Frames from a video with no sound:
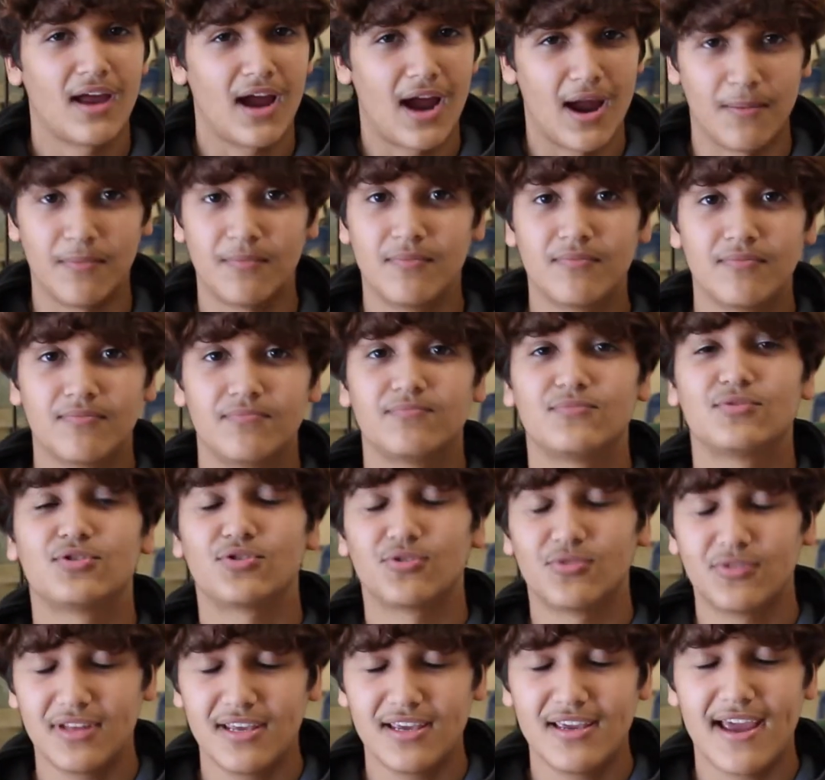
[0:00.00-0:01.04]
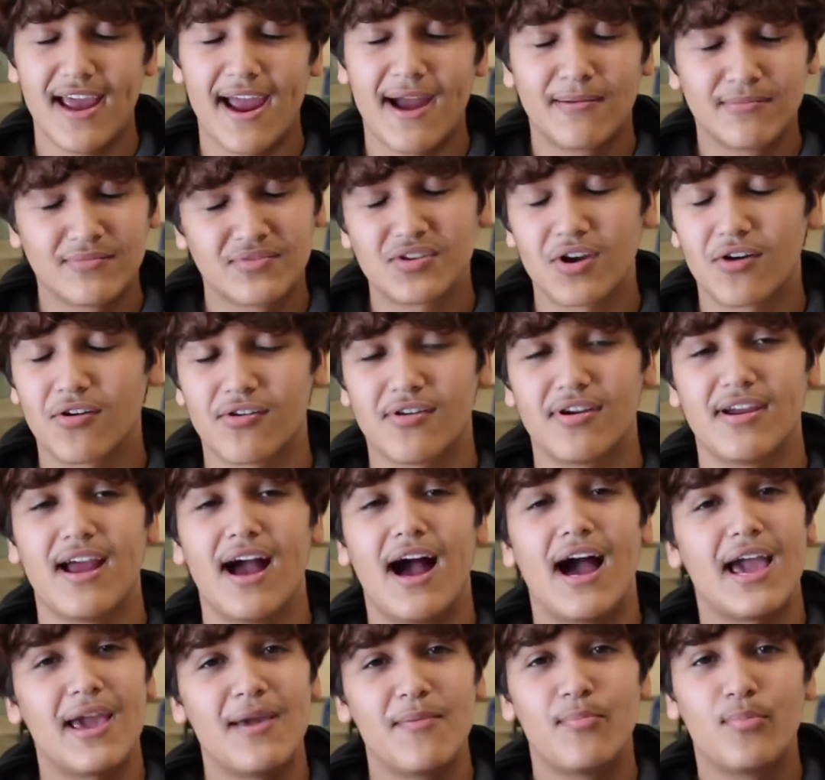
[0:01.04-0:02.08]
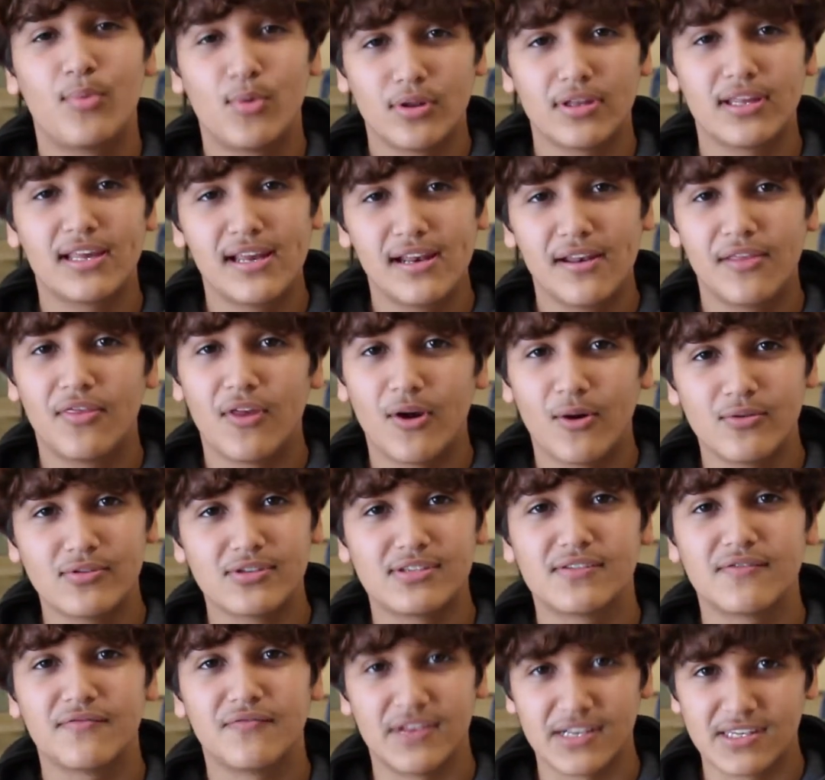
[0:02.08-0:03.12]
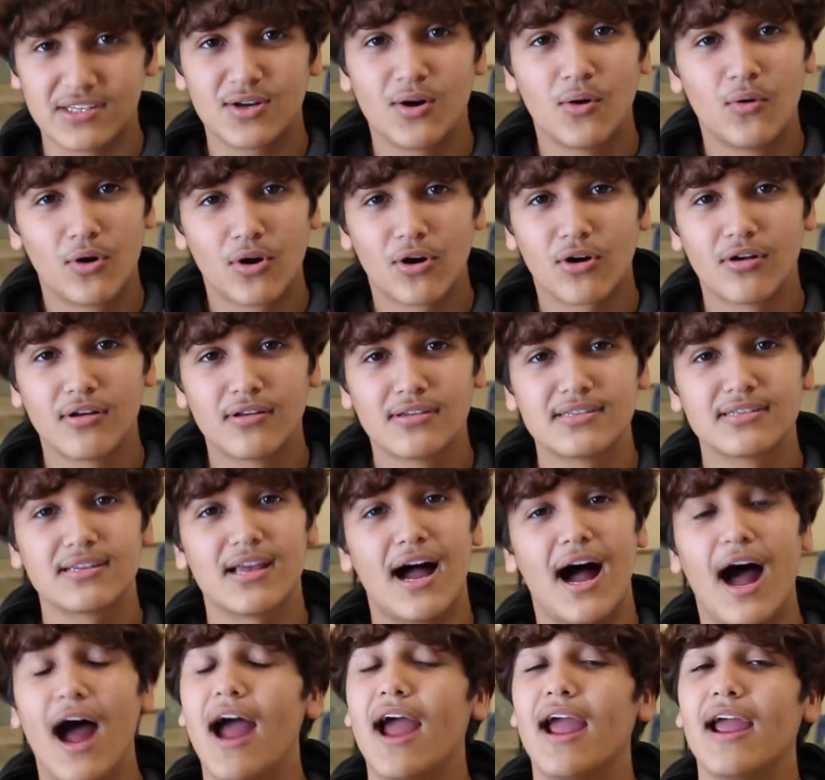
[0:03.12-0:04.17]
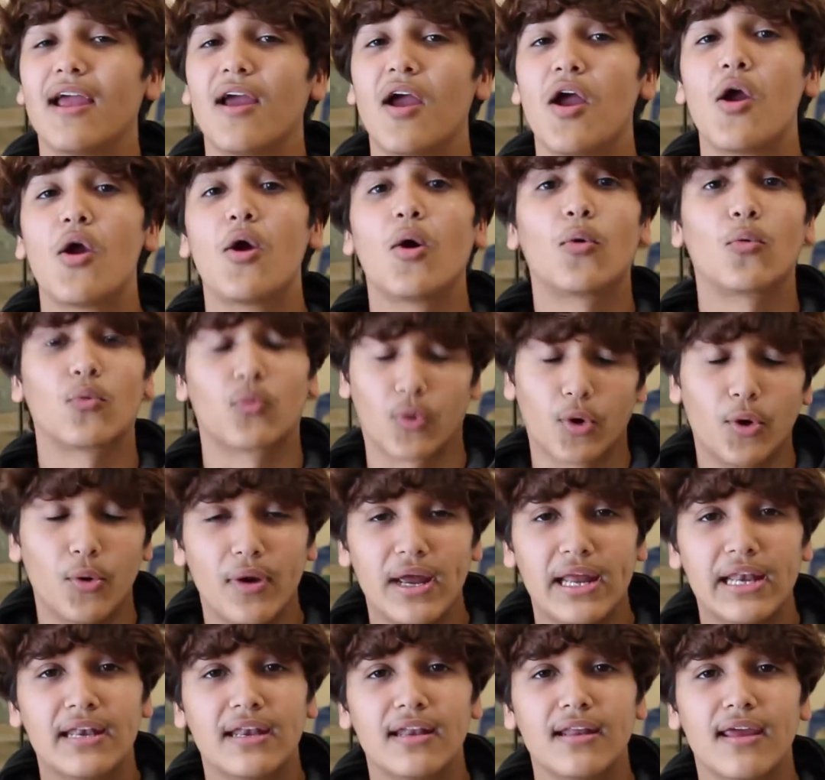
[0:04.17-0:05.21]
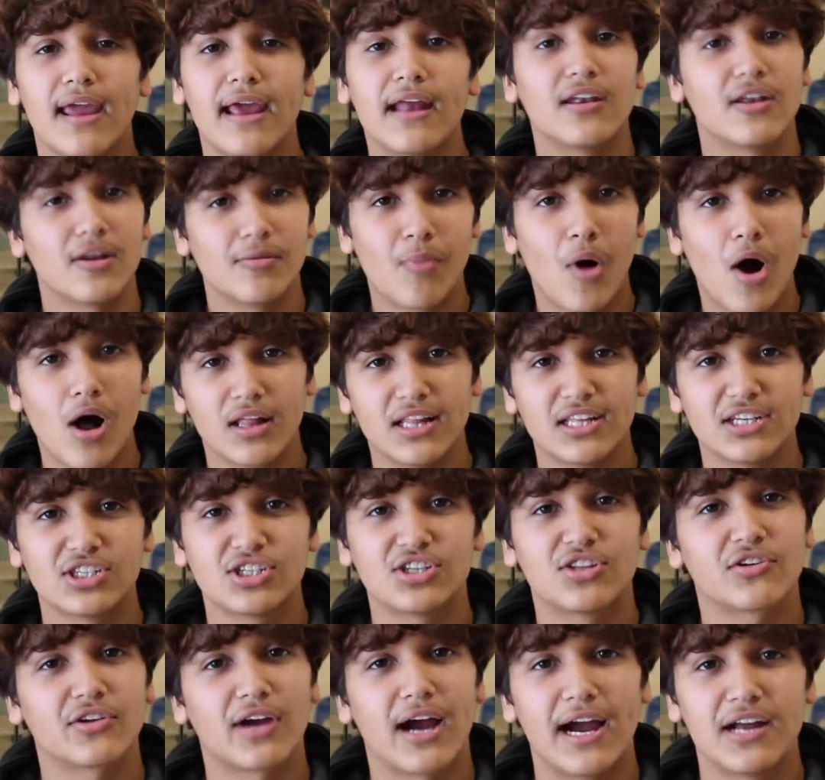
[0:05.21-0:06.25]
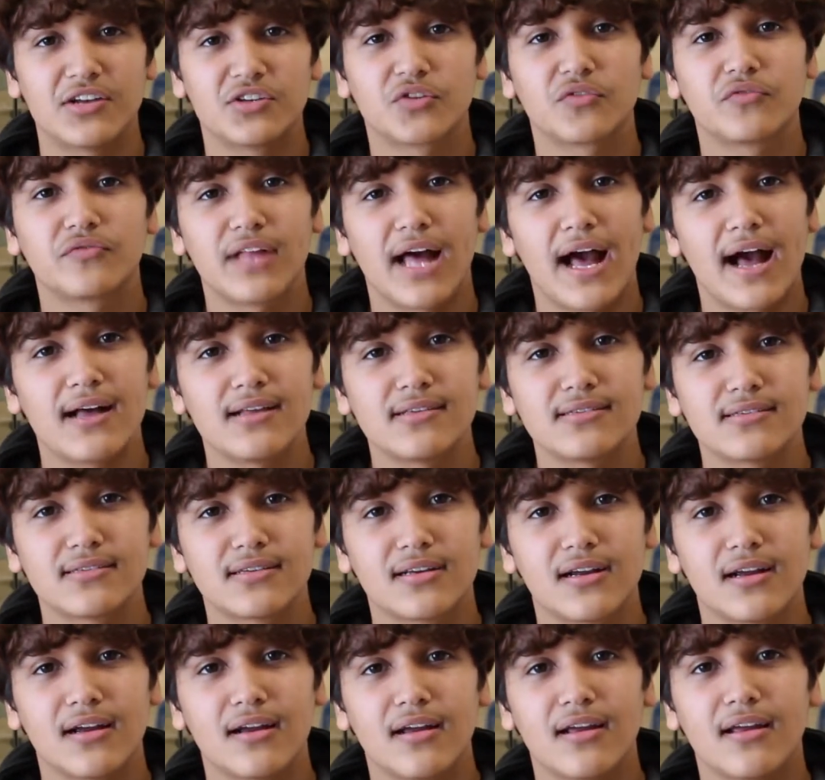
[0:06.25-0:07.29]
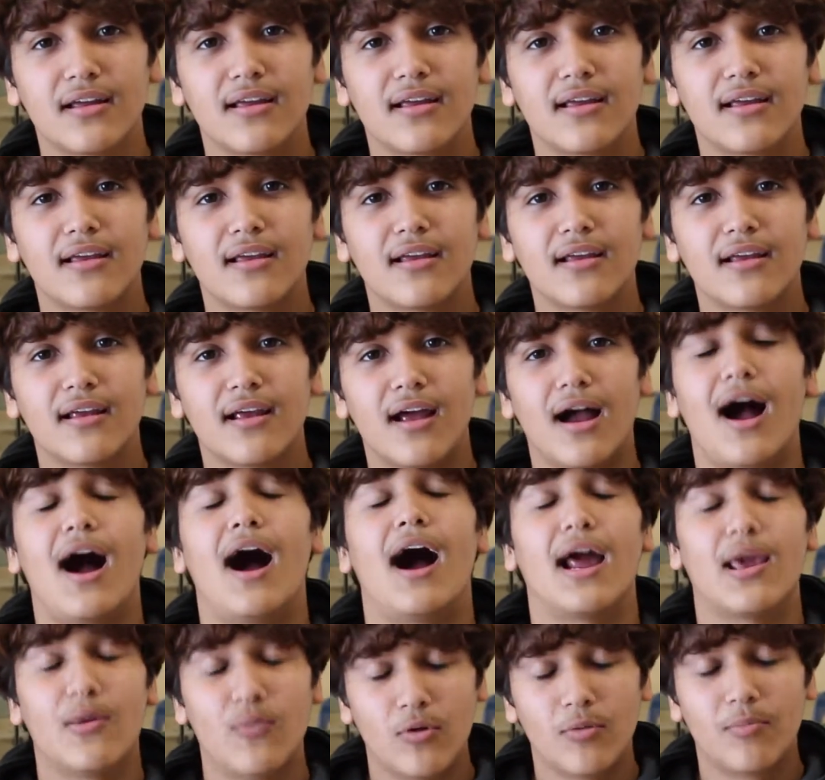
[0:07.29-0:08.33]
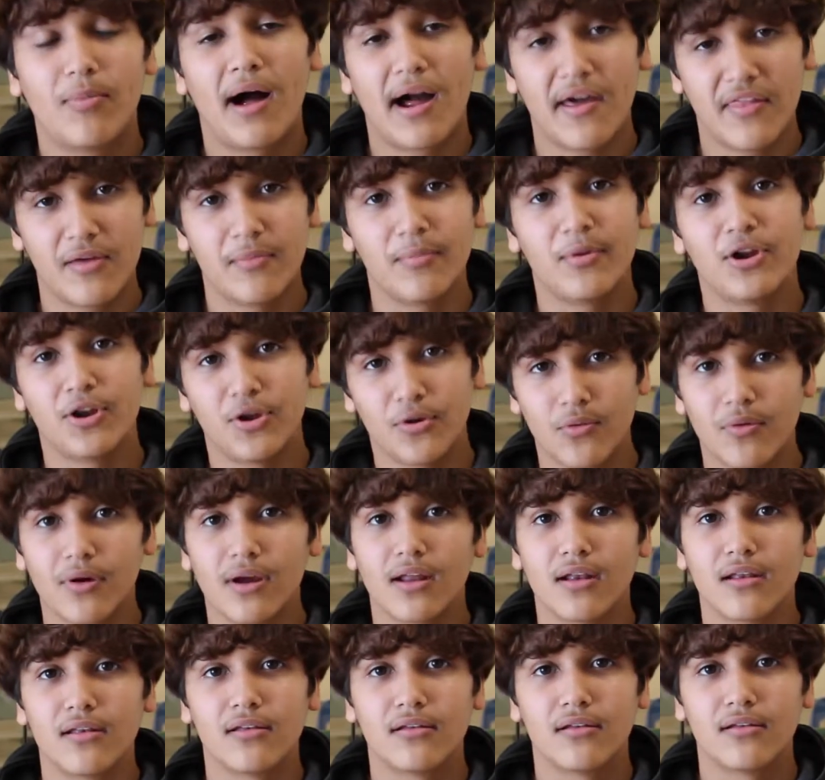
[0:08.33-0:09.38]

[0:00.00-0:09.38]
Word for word: I'm truly am sorry. I bullied those VSCO girls. I ruined and demolished their hydro flask. I will buy them a new one.